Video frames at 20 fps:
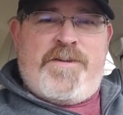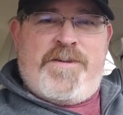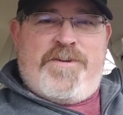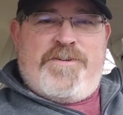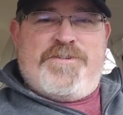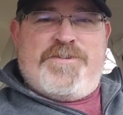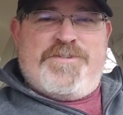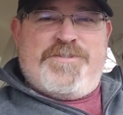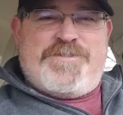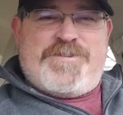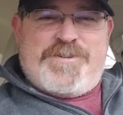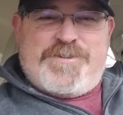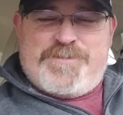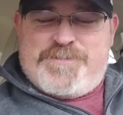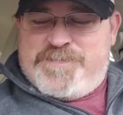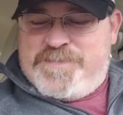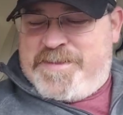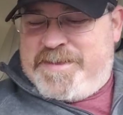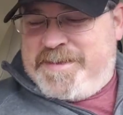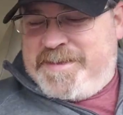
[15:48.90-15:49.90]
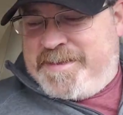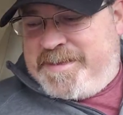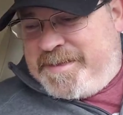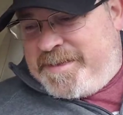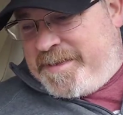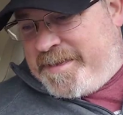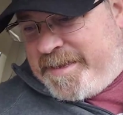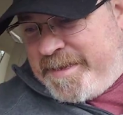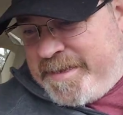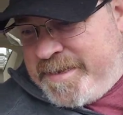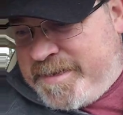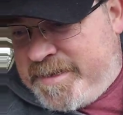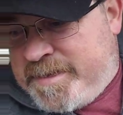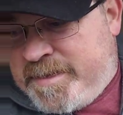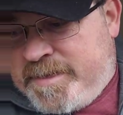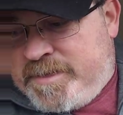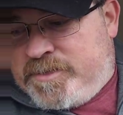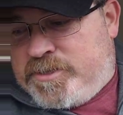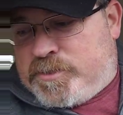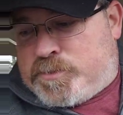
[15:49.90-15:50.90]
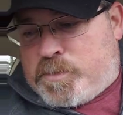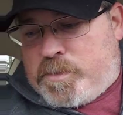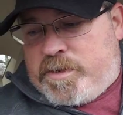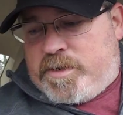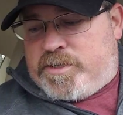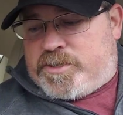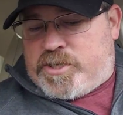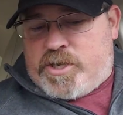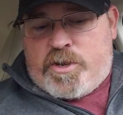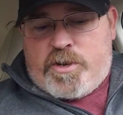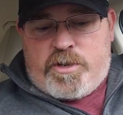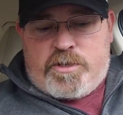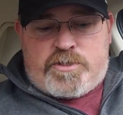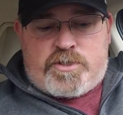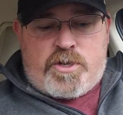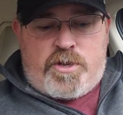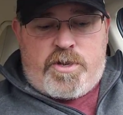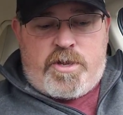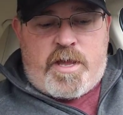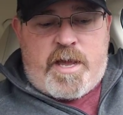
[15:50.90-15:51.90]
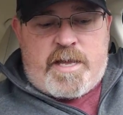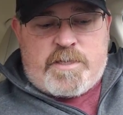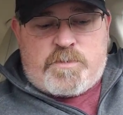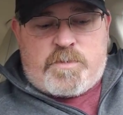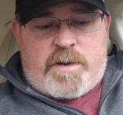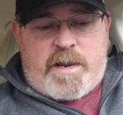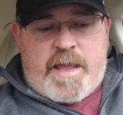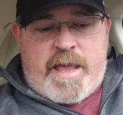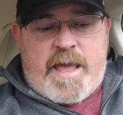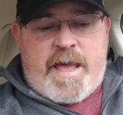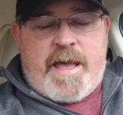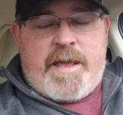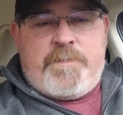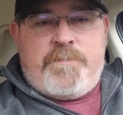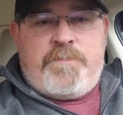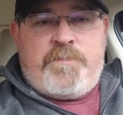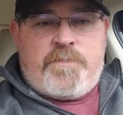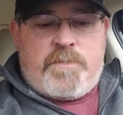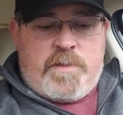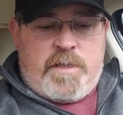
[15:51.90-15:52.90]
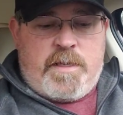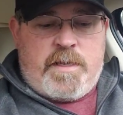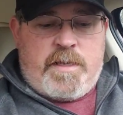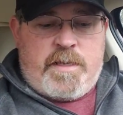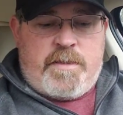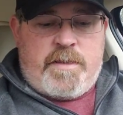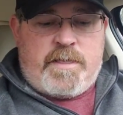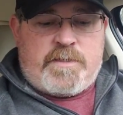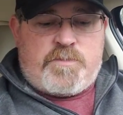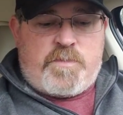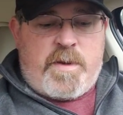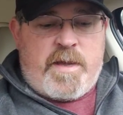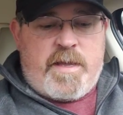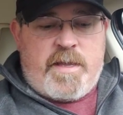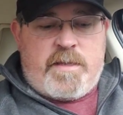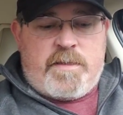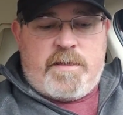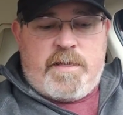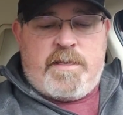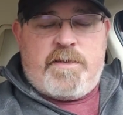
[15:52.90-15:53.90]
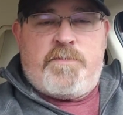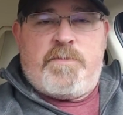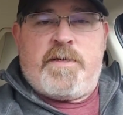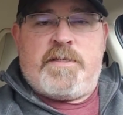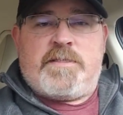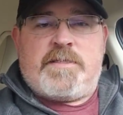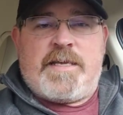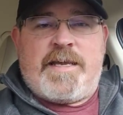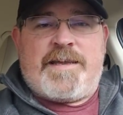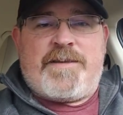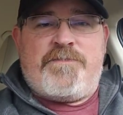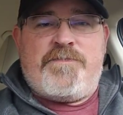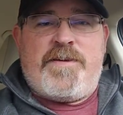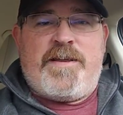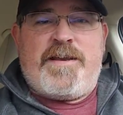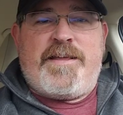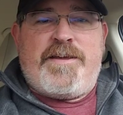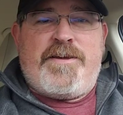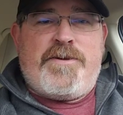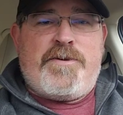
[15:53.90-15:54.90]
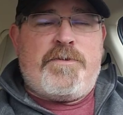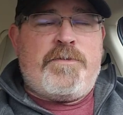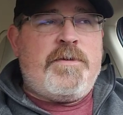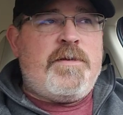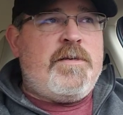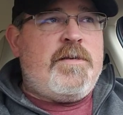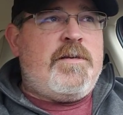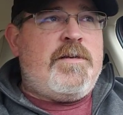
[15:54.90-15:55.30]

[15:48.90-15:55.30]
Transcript: on YouTube. And just wanted to show you guys what I had, and that's my end of my second video.